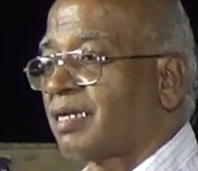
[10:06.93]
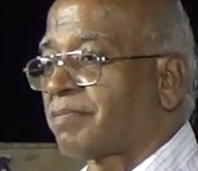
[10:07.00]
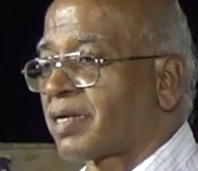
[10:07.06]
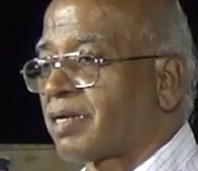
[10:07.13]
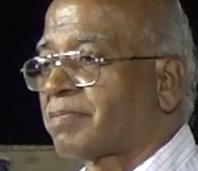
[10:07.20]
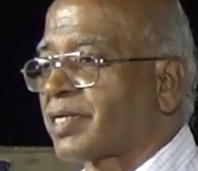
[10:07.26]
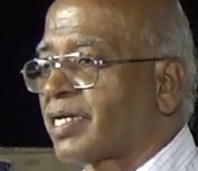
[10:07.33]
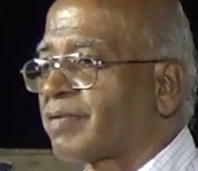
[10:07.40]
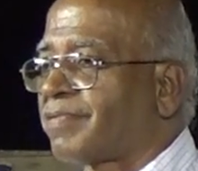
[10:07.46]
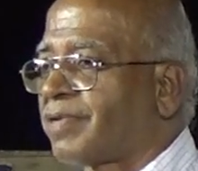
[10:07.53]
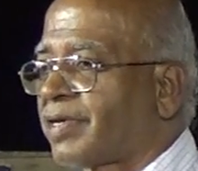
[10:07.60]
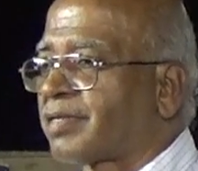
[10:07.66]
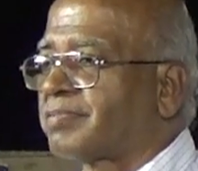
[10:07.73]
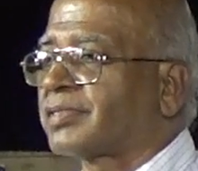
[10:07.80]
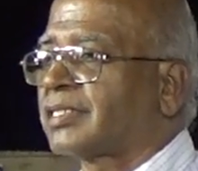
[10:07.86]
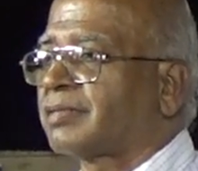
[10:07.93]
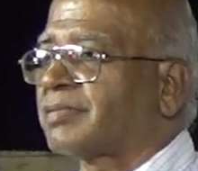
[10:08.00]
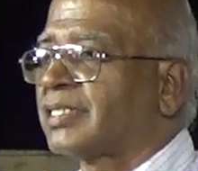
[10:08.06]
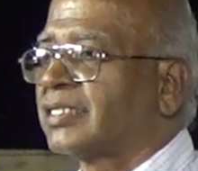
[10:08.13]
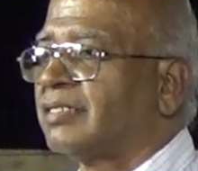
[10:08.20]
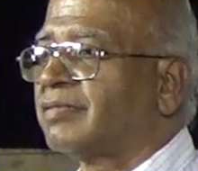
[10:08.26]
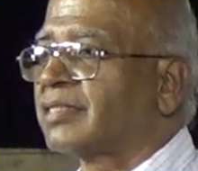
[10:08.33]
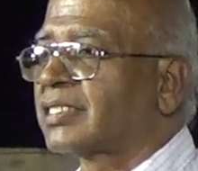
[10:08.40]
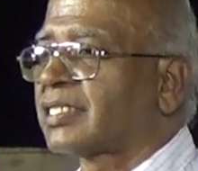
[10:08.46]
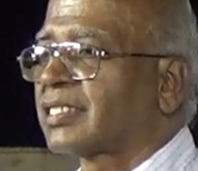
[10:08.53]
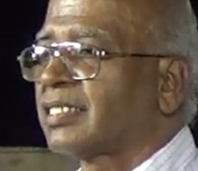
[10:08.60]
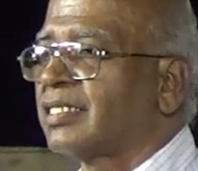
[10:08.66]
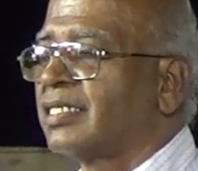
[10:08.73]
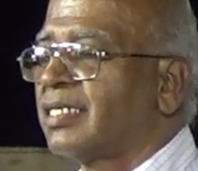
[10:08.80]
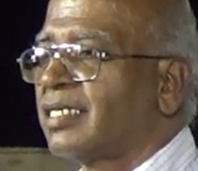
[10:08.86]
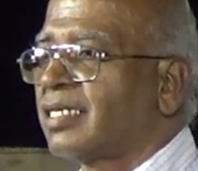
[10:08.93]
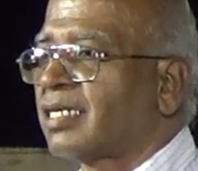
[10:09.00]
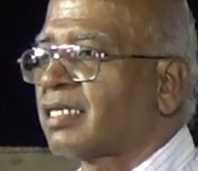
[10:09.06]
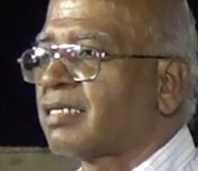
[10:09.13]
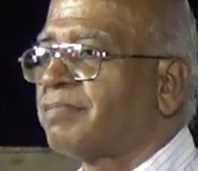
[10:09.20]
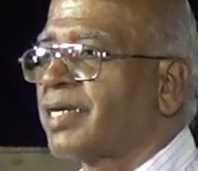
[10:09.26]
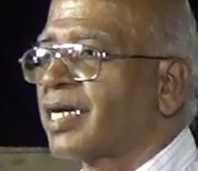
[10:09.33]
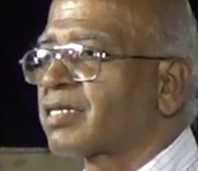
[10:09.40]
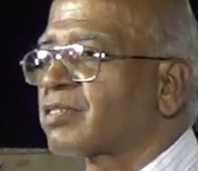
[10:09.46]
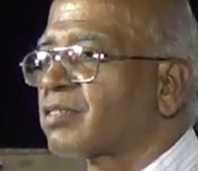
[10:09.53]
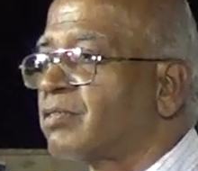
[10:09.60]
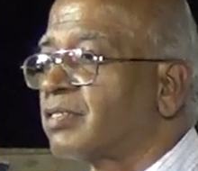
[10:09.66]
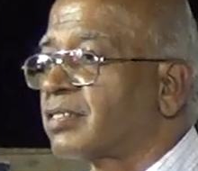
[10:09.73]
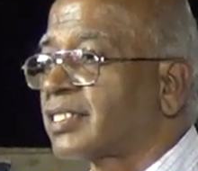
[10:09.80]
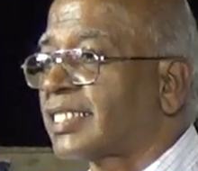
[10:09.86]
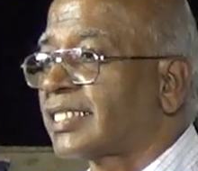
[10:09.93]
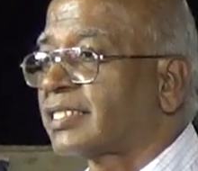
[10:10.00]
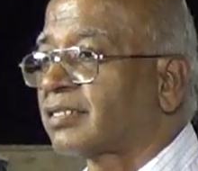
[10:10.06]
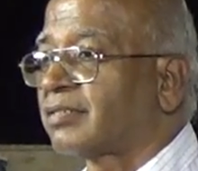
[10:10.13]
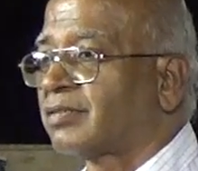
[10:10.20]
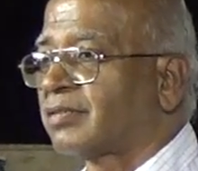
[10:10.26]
appropriate forums of the university and make sure that,